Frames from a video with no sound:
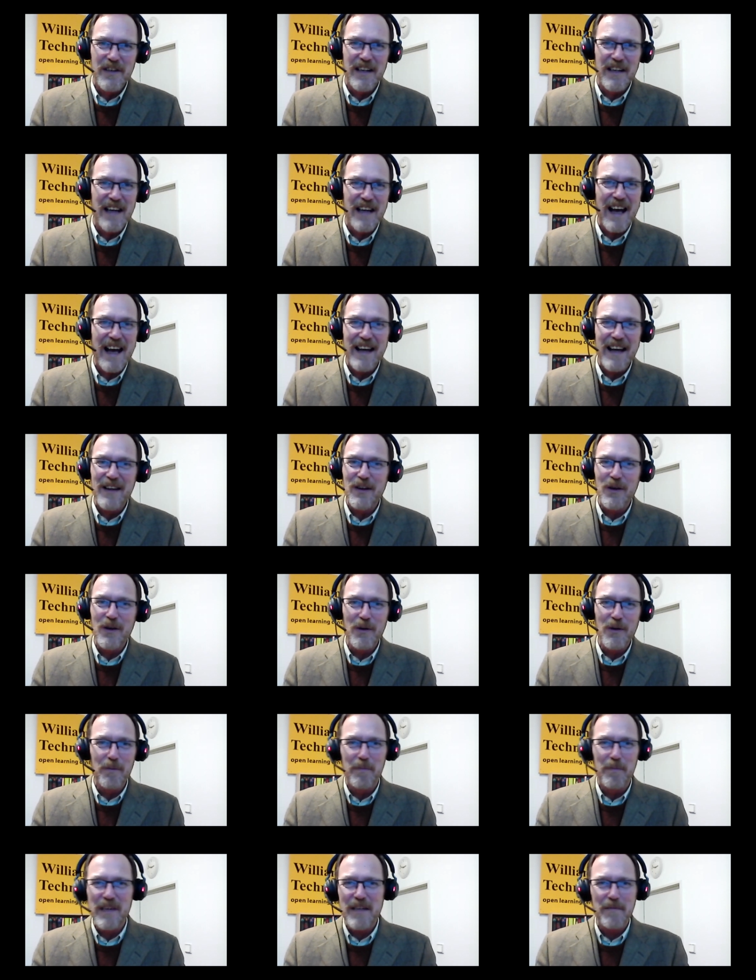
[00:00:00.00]
guy
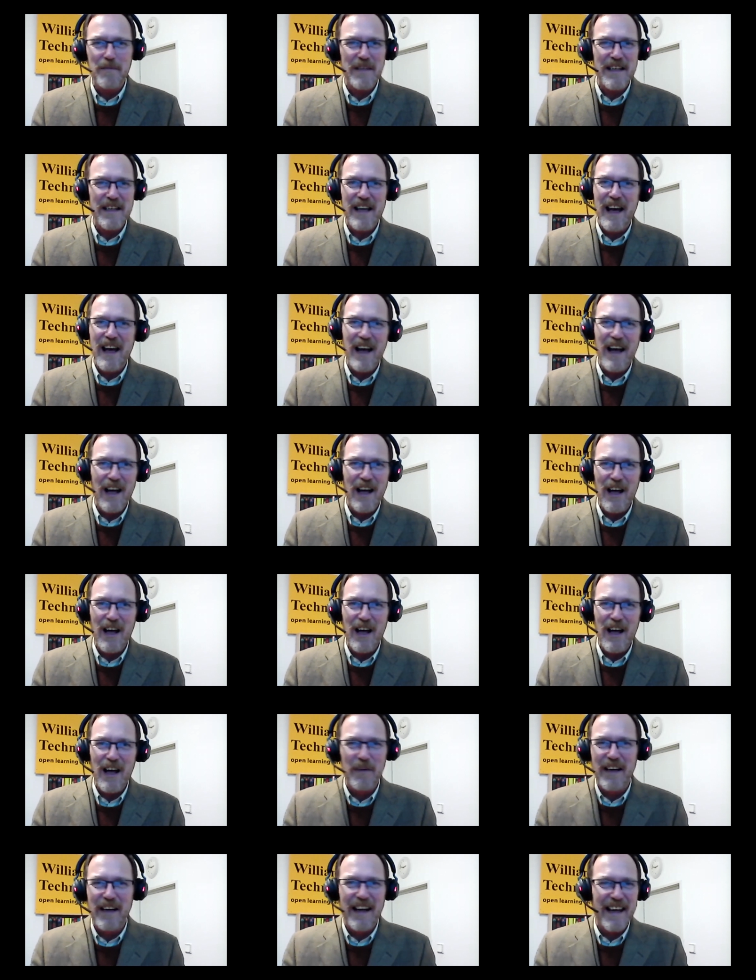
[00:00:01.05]
who beat me
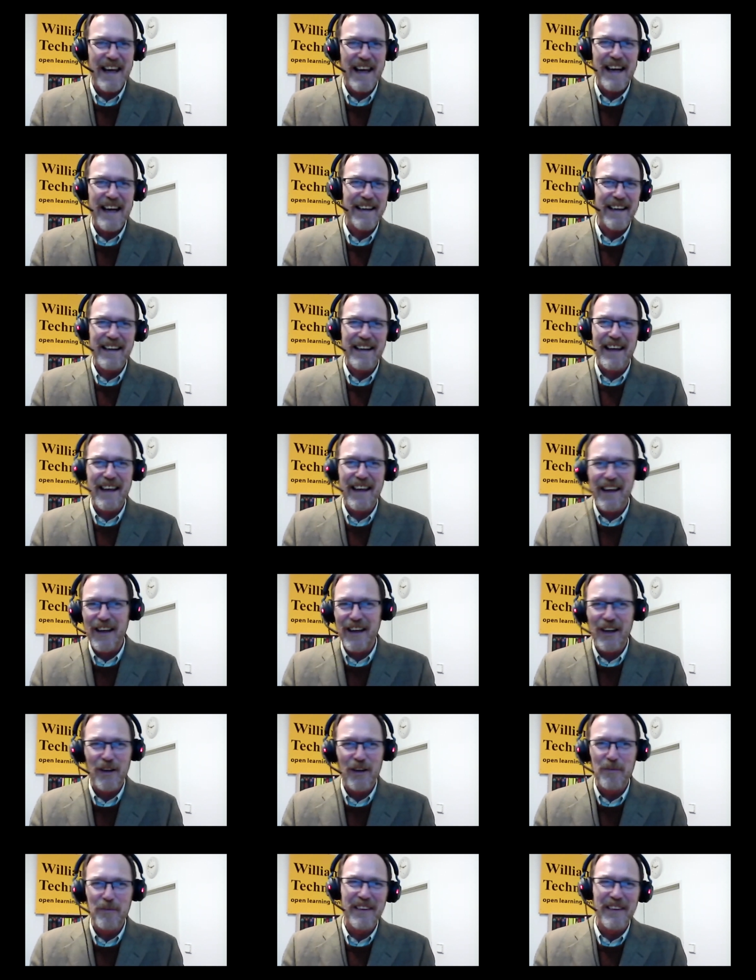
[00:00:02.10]
up and I hated
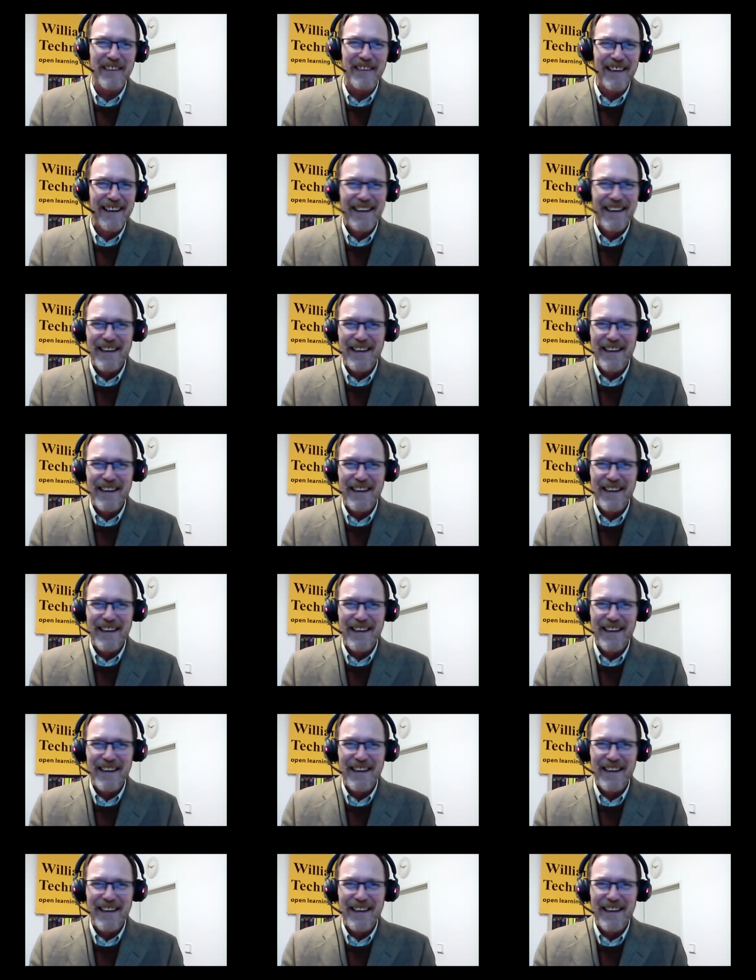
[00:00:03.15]
him and